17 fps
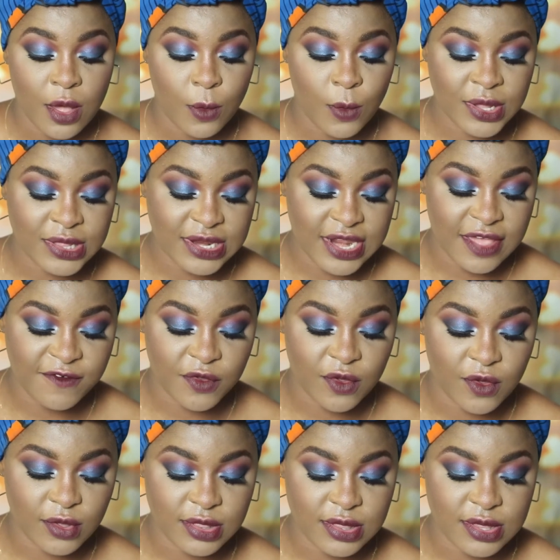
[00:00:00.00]
One thing I
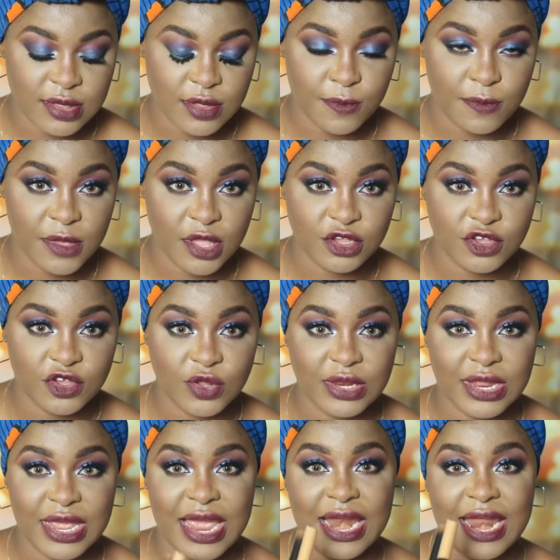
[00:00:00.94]
forgot to
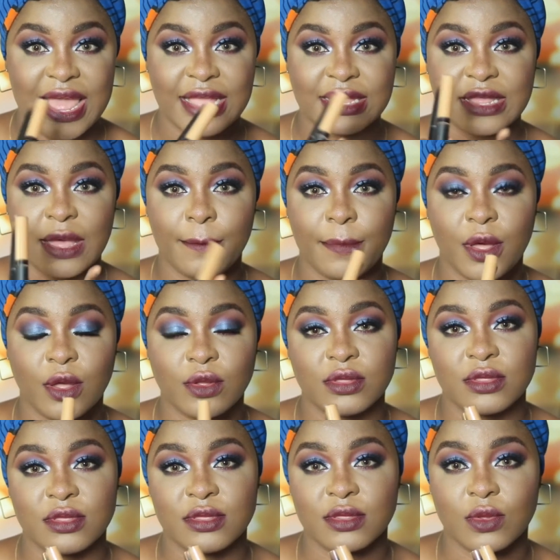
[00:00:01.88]
mention that I liked about
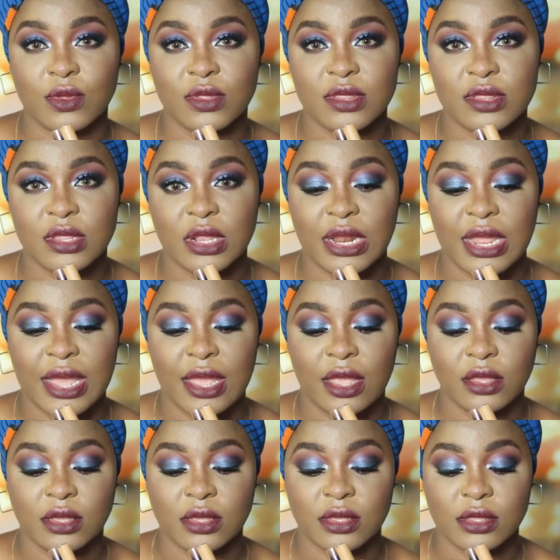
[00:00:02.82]
this concealer
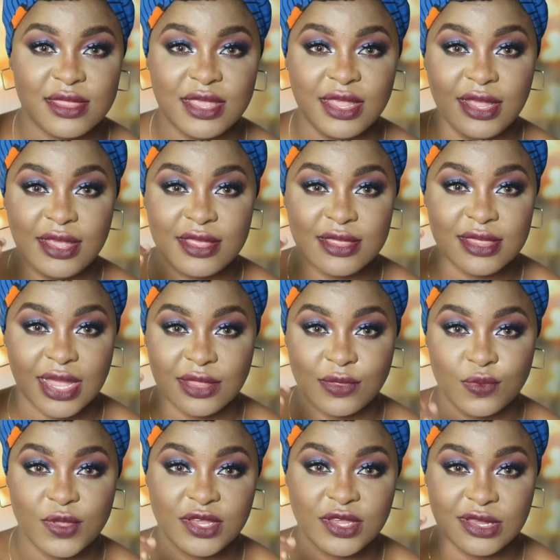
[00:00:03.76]
is ease at
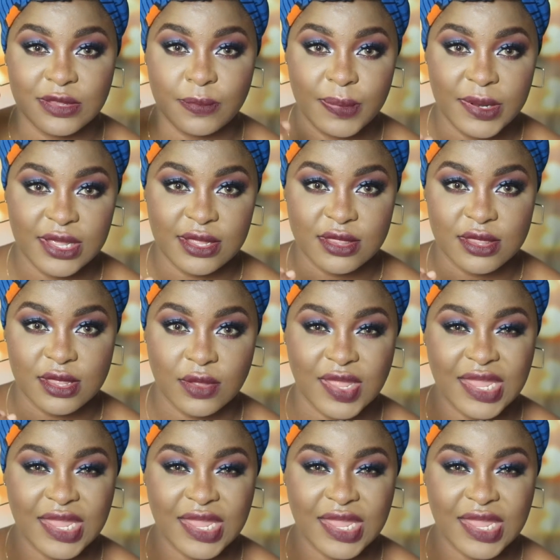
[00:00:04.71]
which it blends out.